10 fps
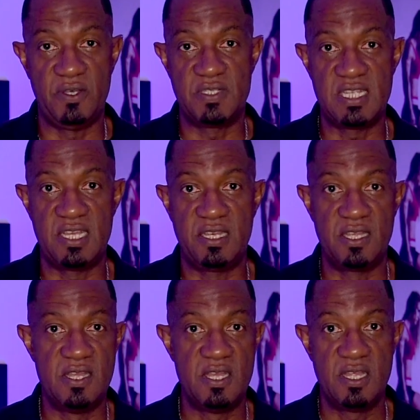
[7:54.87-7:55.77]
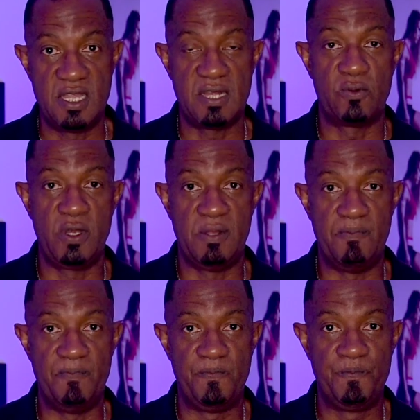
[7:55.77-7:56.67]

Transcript: outside that realm.